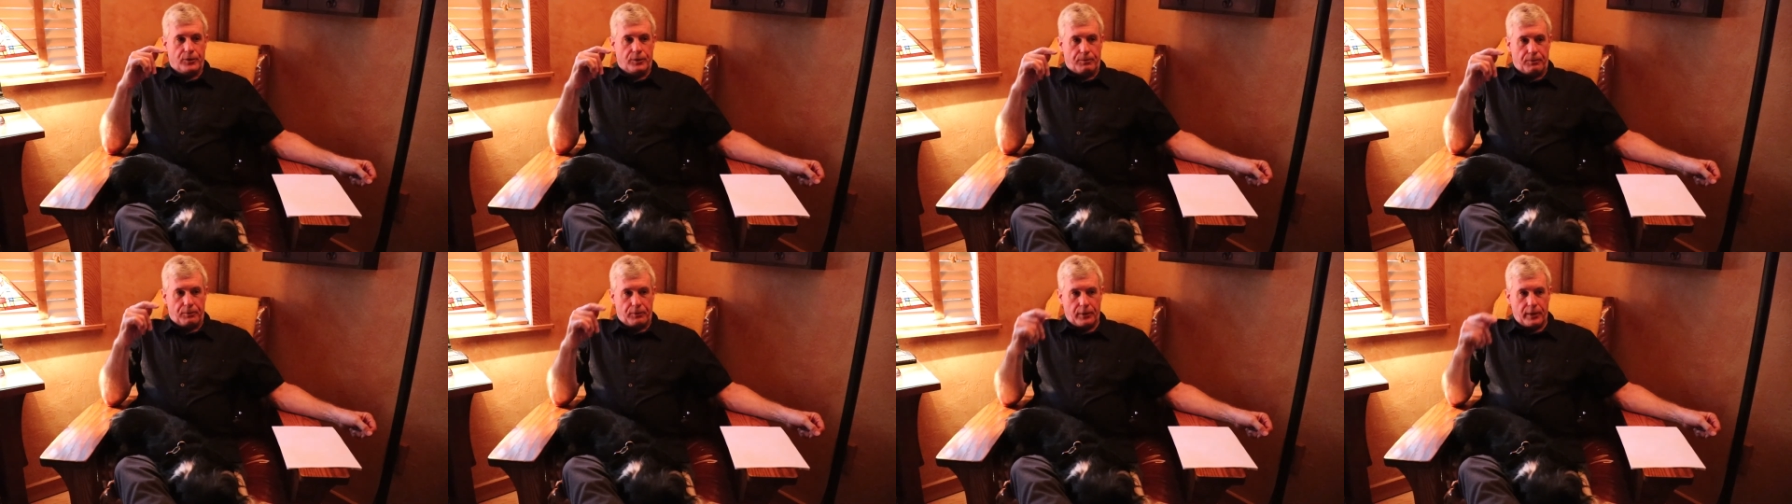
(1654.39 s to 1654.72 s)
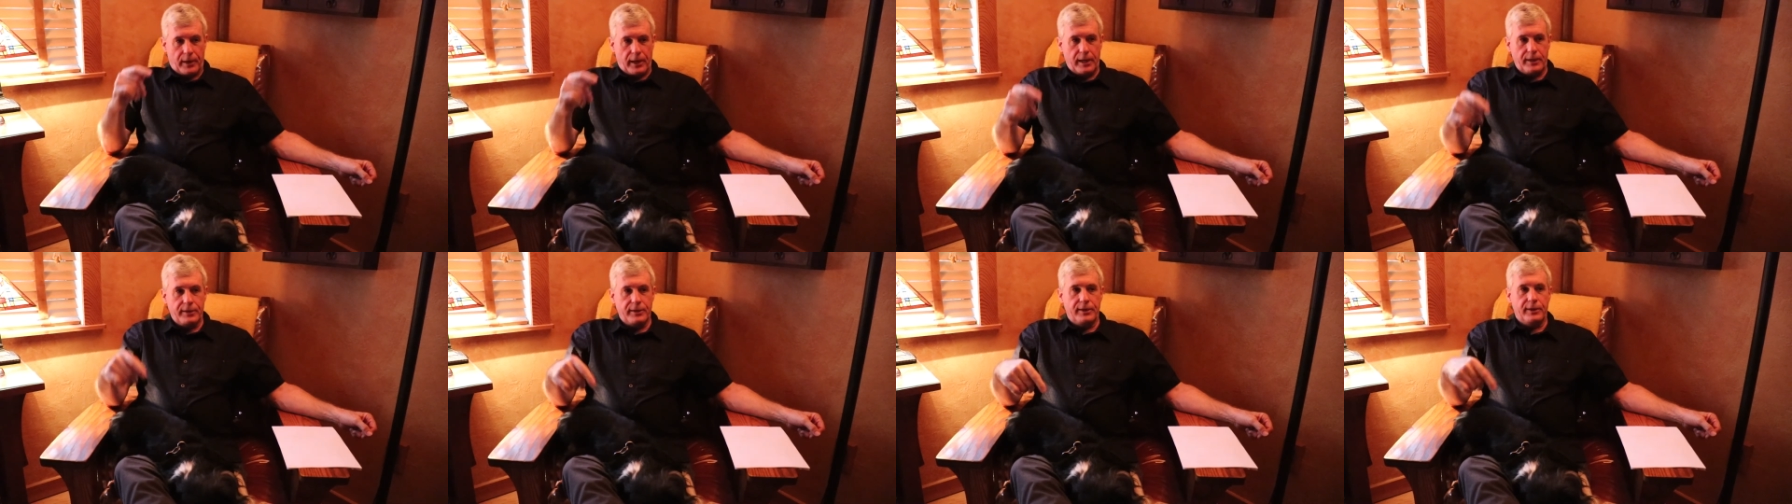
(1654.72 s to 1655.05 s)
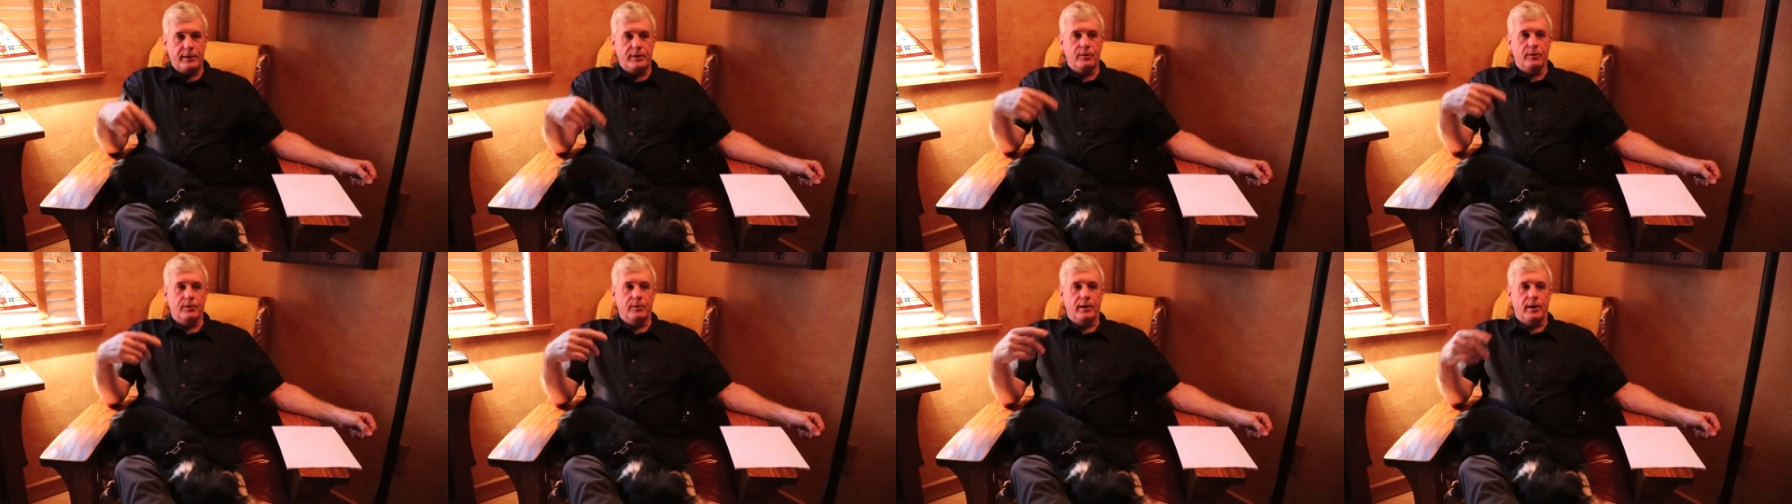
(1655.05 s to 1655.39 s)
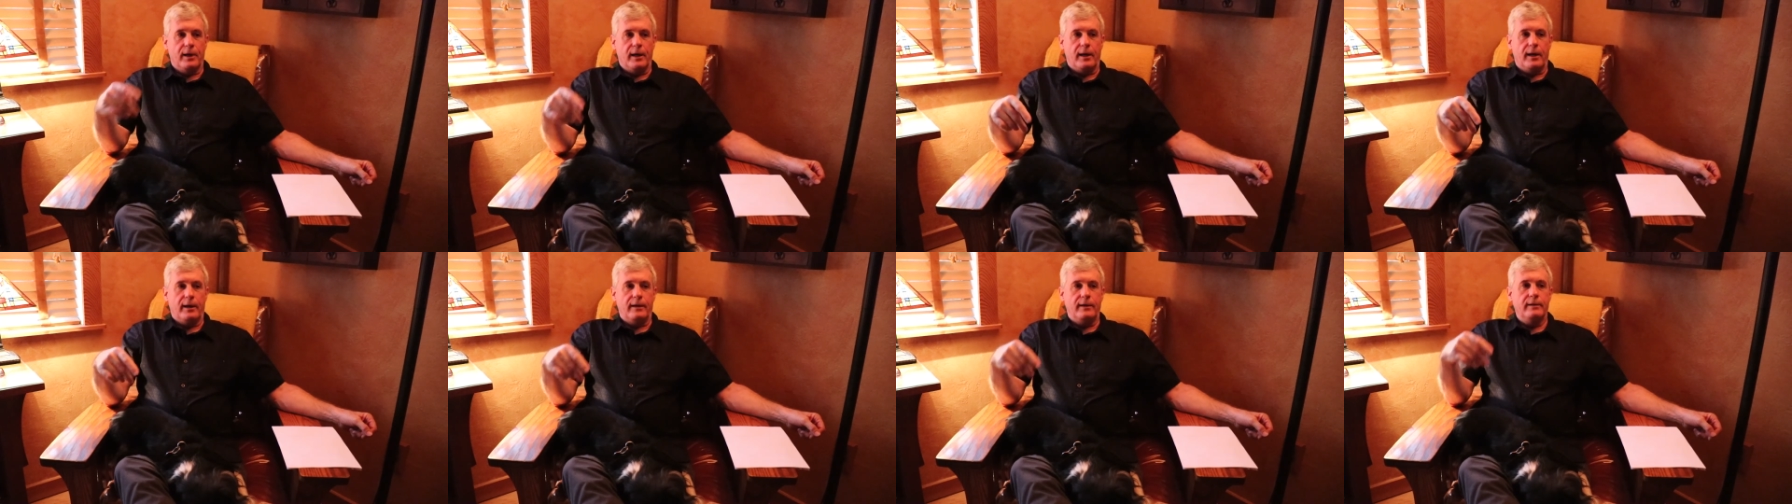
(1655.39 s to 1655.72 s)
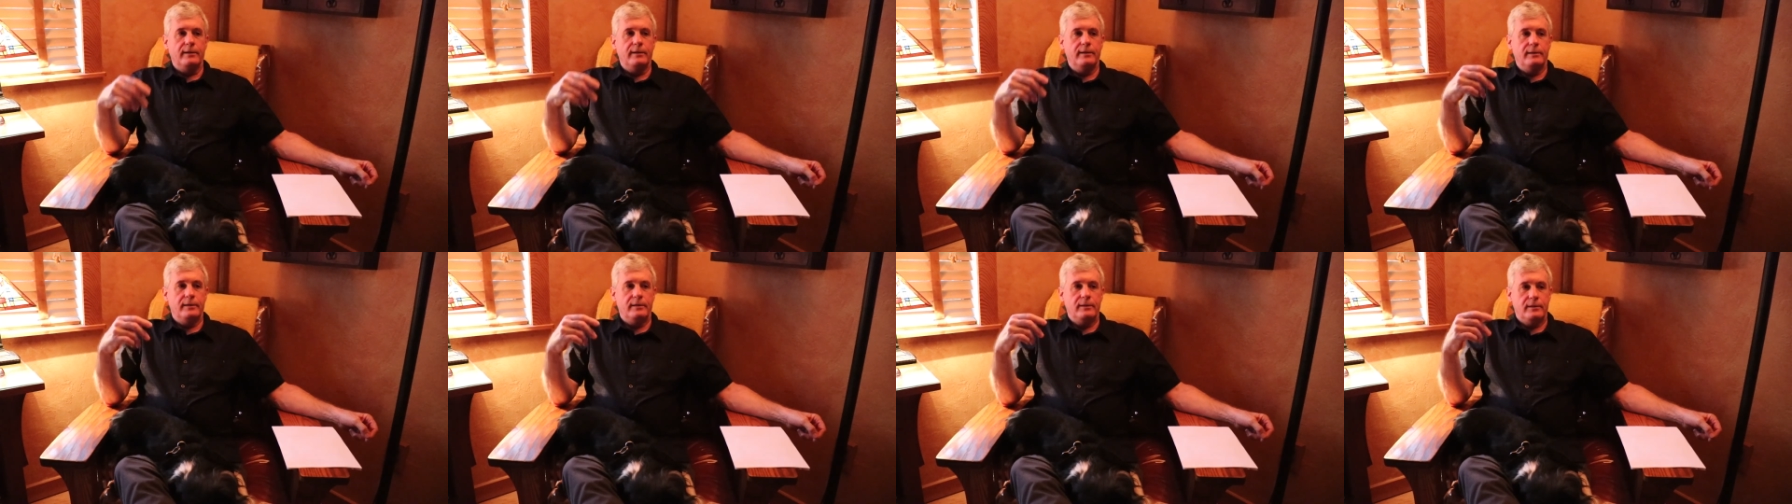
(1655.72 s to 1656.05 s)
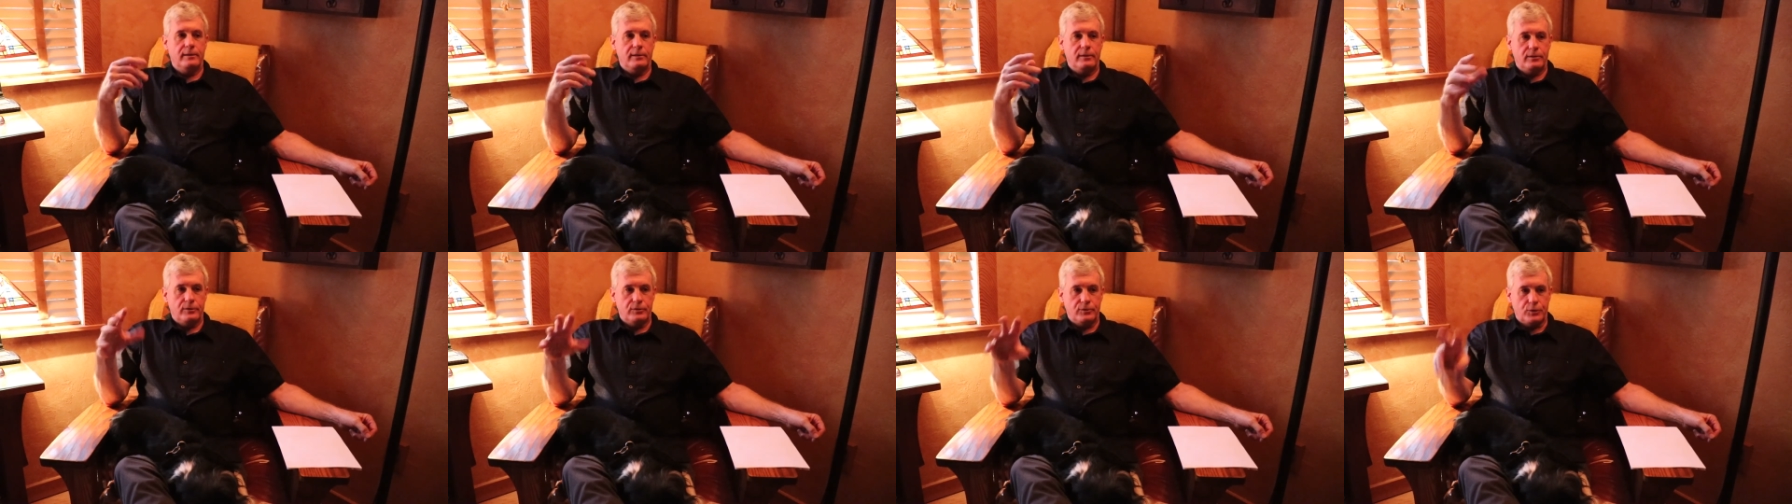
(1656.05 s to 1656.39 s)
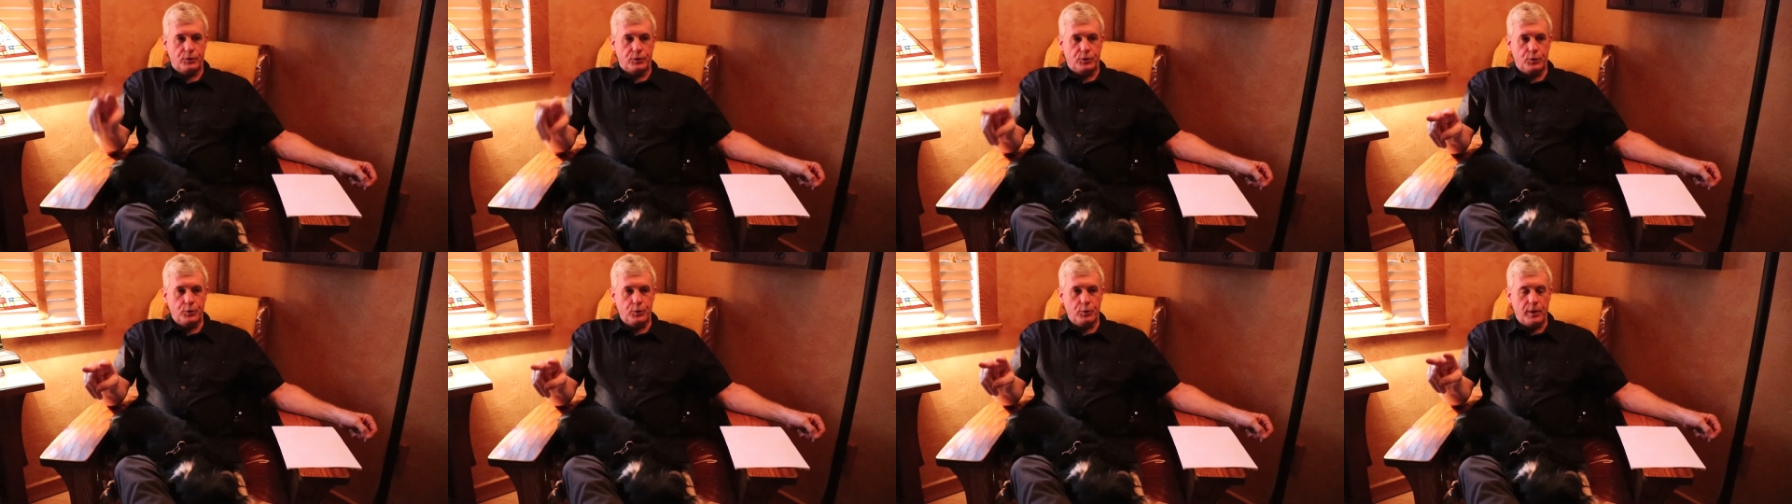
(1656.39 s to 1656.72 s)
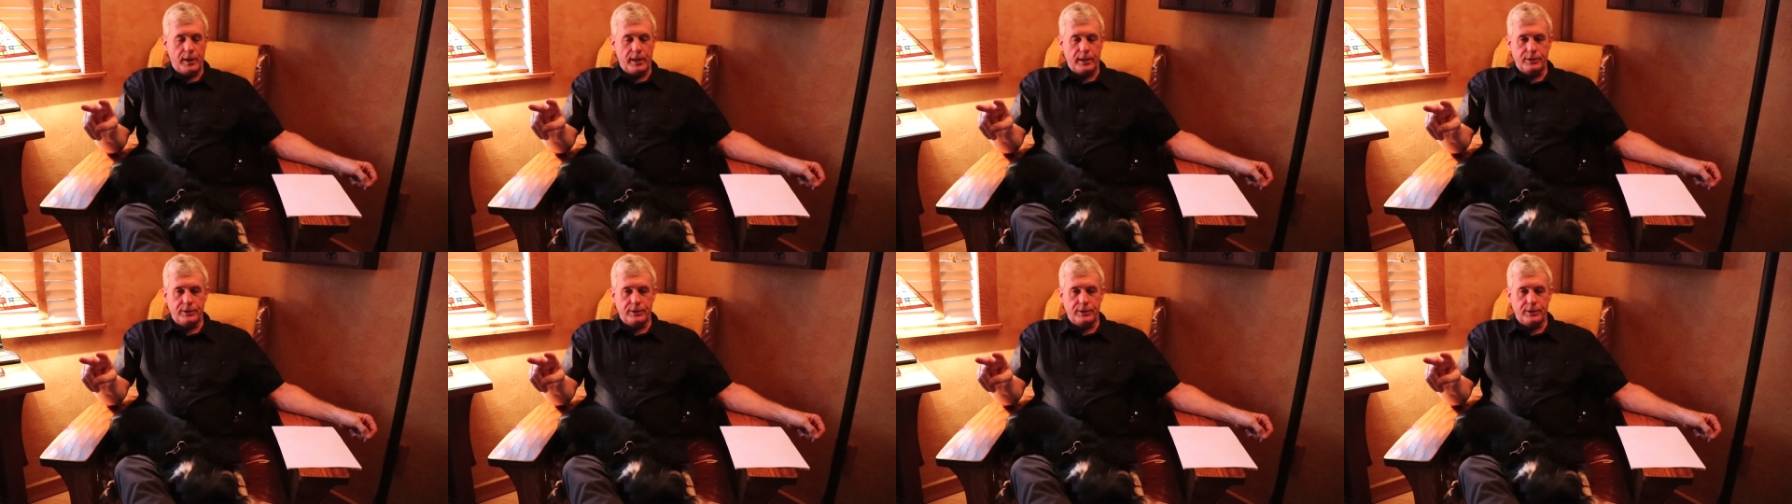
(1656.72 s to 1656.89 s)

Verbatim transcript: the plane they were on was a two